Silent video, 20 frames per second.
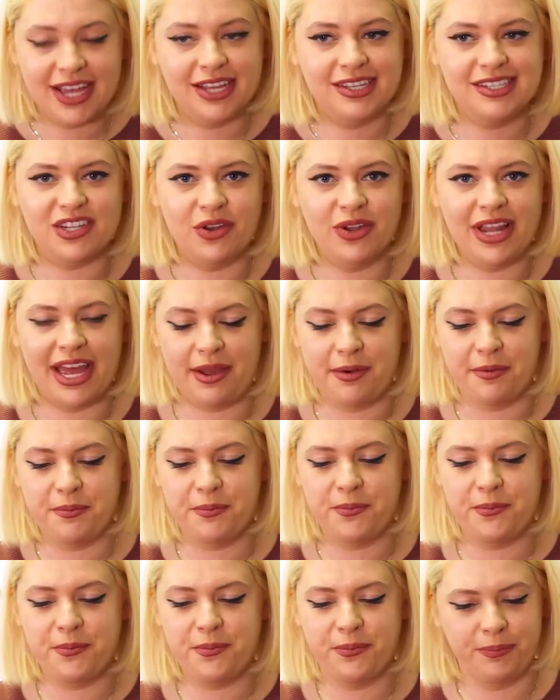So like
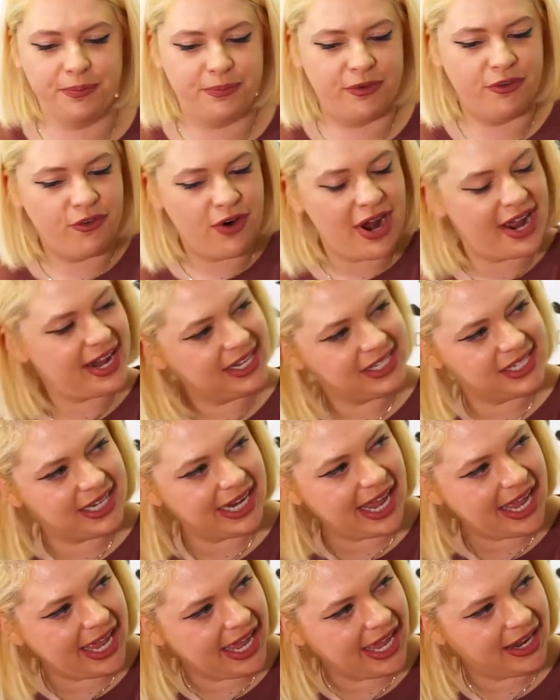before I get to
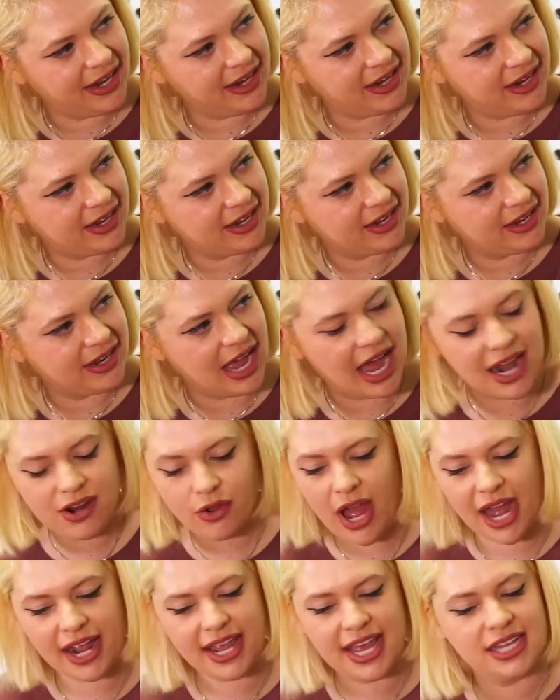that end,
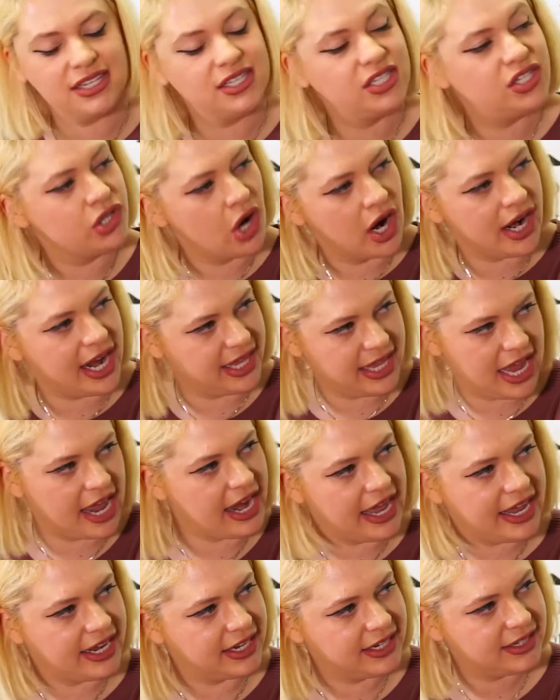I can't start at that
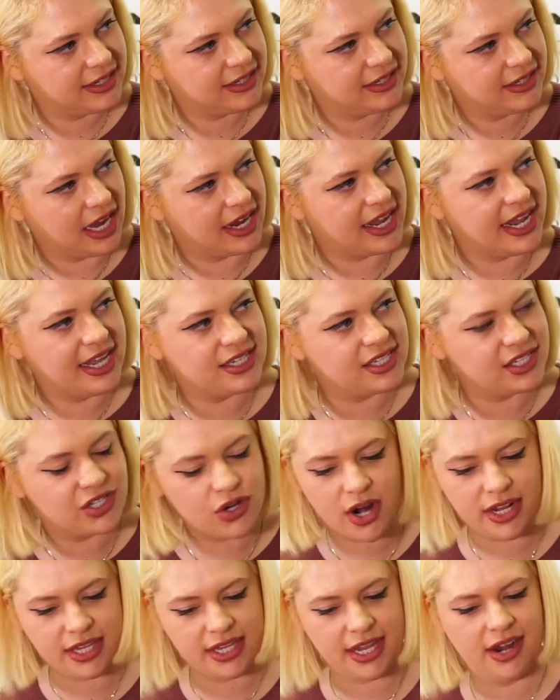end. I can't
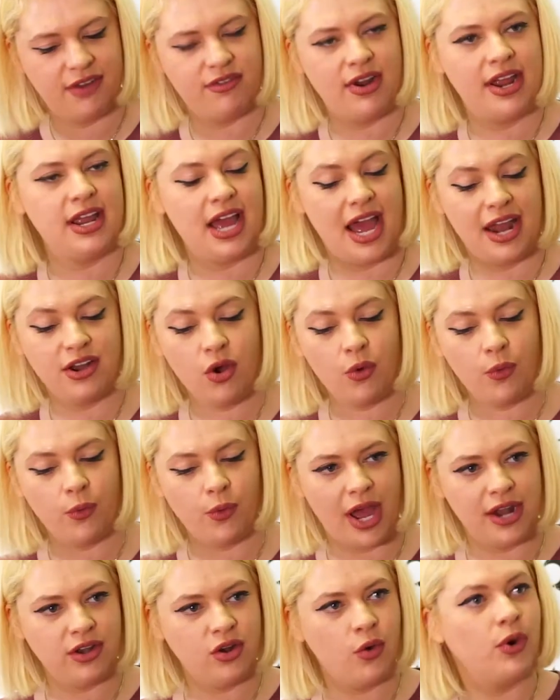start there, right? I know
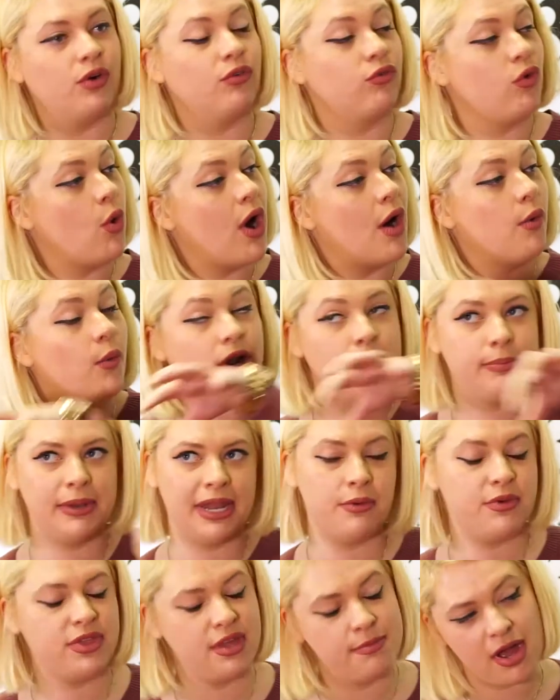what role I want to play
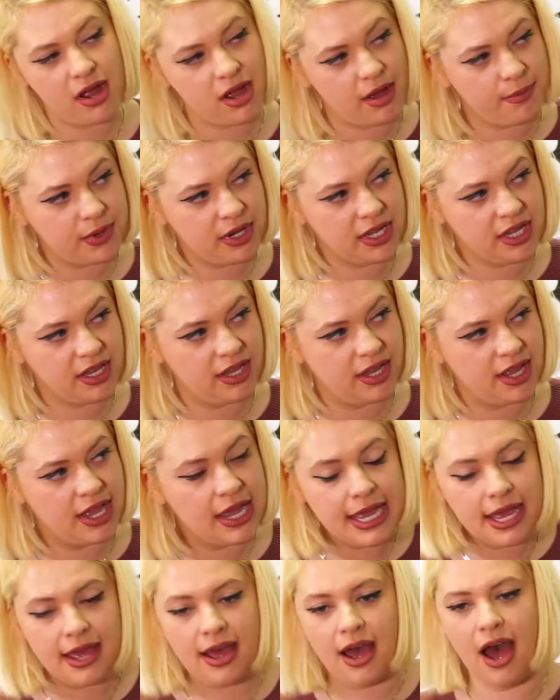within my company,
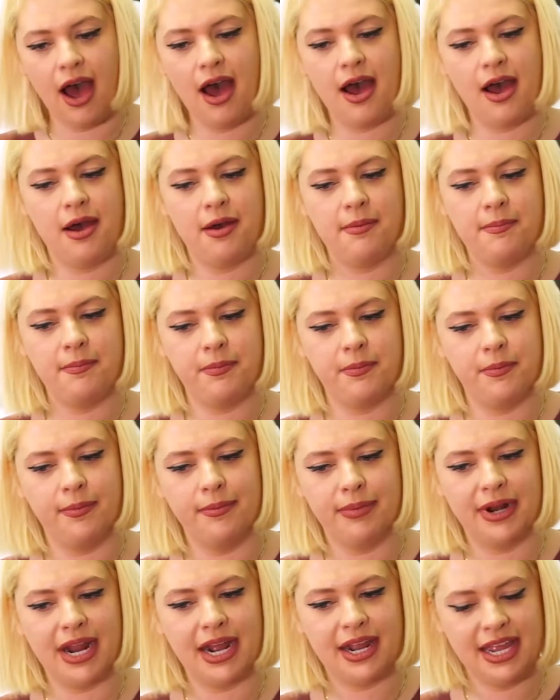
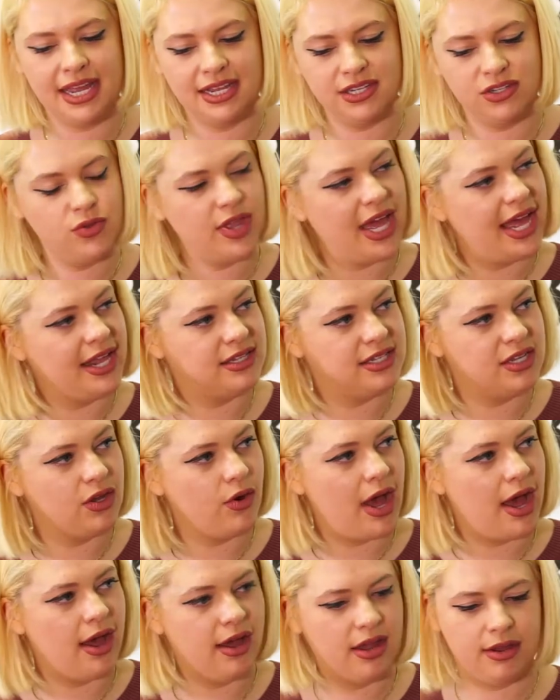but I can't do that until
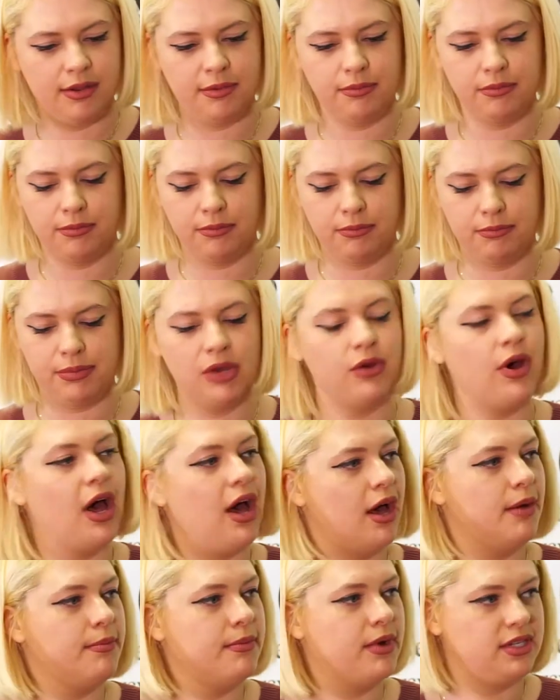I build
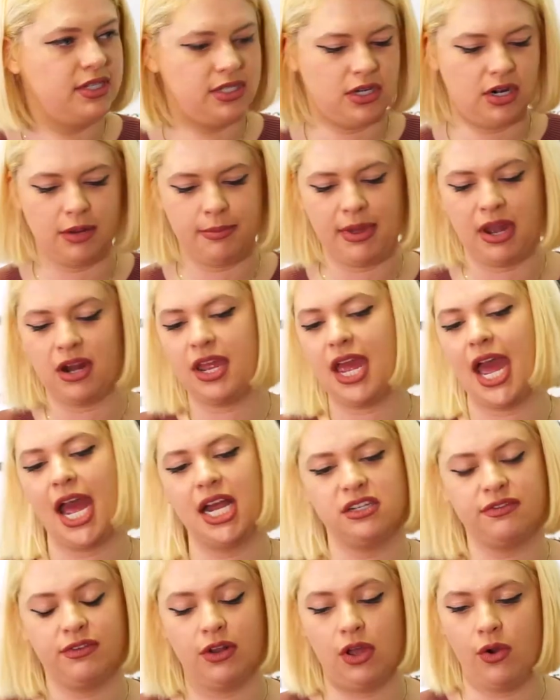up a certain amount of
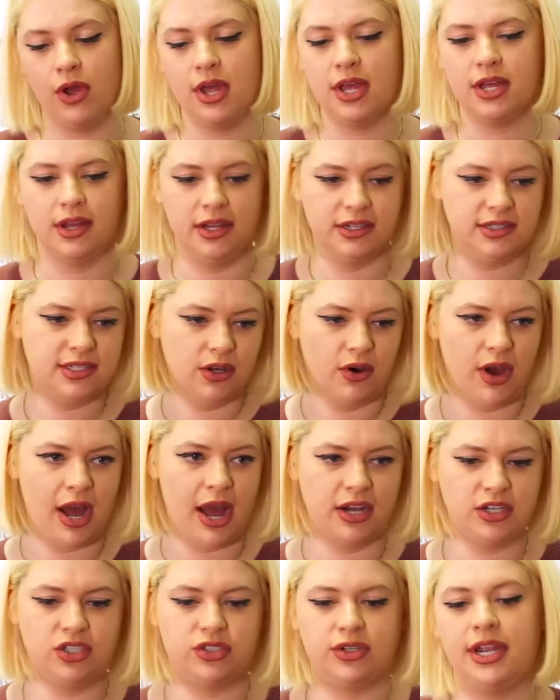cash flow, until
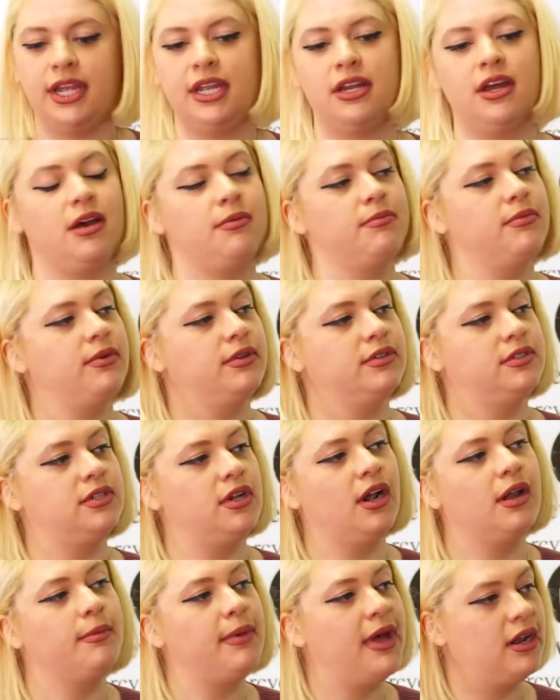I train up a
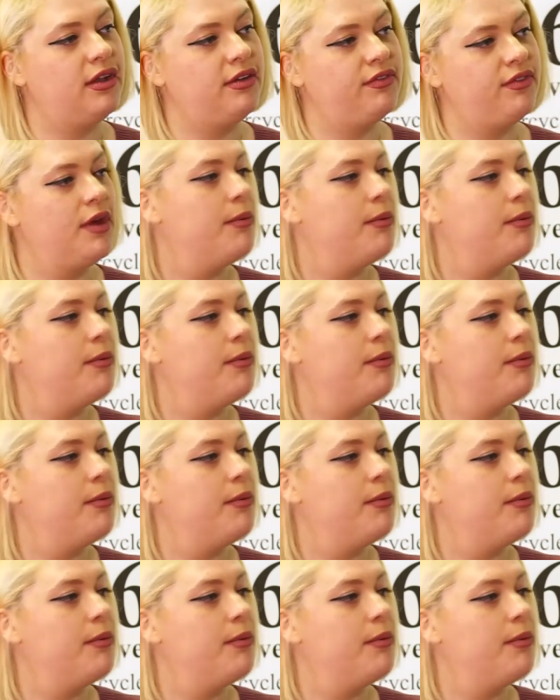certain amount of